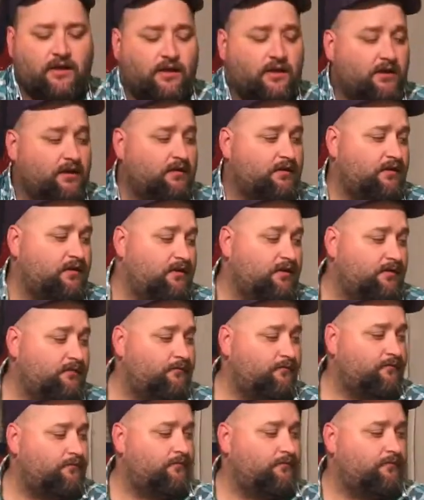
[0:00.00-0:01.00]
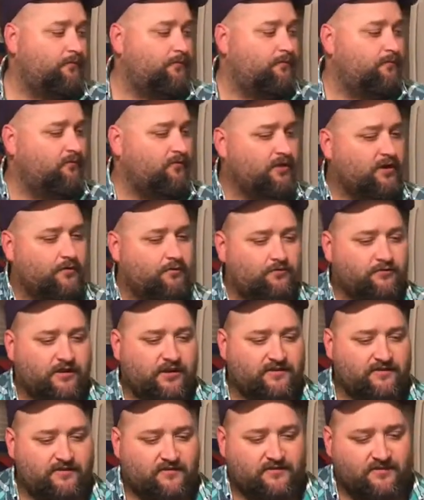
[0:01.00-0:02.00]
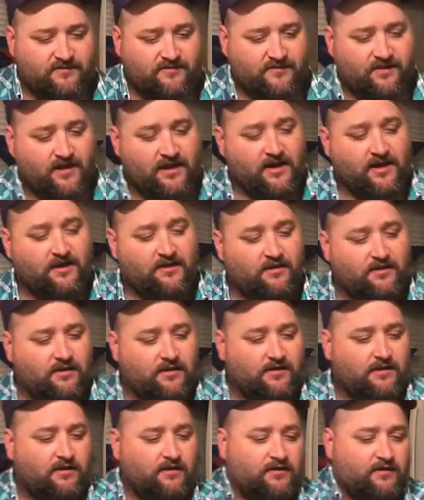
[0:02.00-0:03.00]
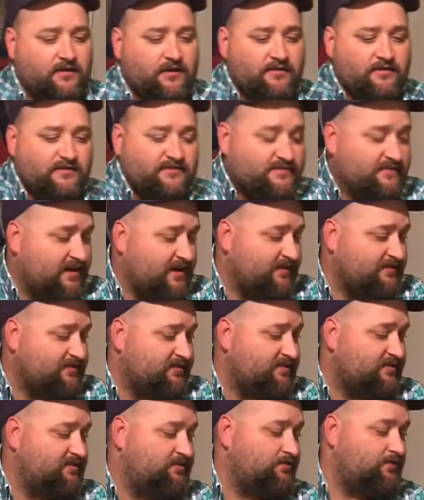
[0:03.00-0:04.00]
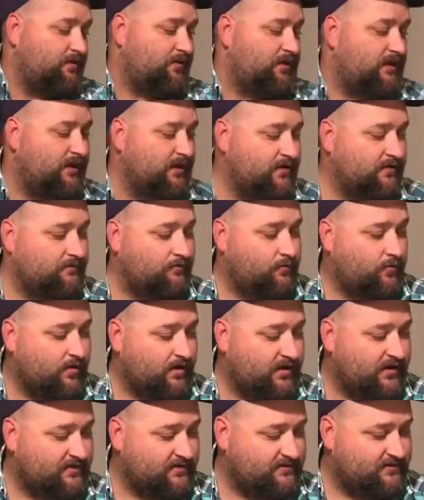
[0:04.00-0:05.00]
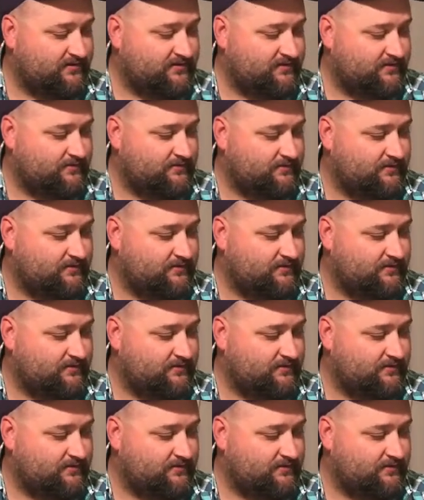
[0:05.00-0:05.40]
And we upgrade to this guy. Now this guy's going to do a lot of what